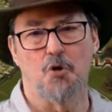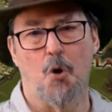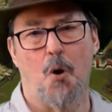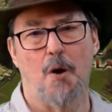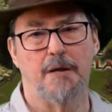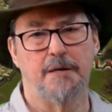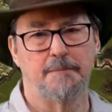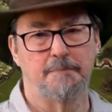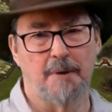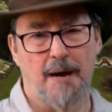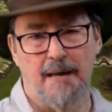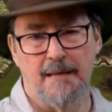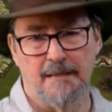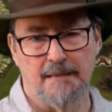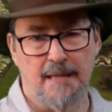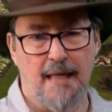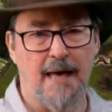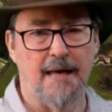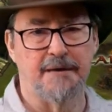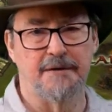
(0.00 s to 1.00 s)
joined
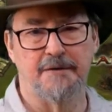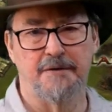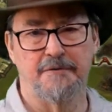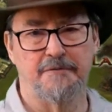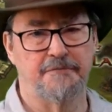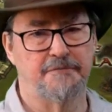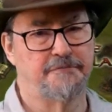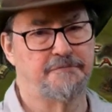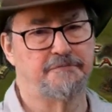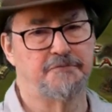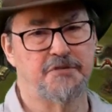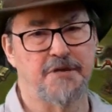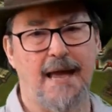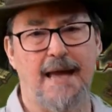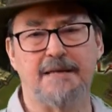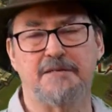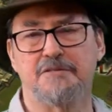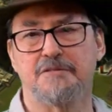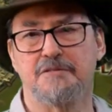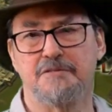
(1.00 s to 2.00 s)
by a lot of
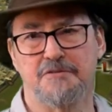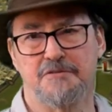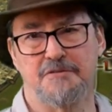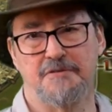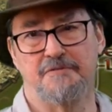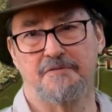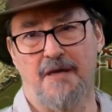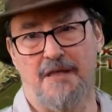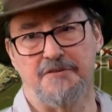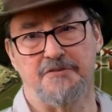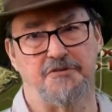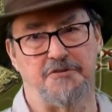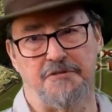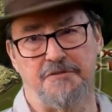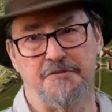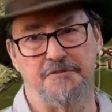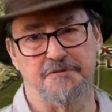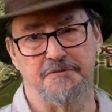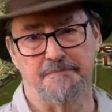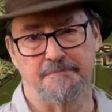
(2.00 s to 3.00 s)
Jackson's
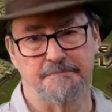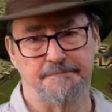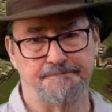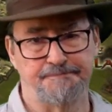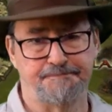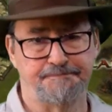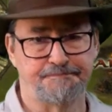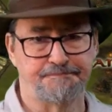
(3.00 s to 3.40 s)
inventions.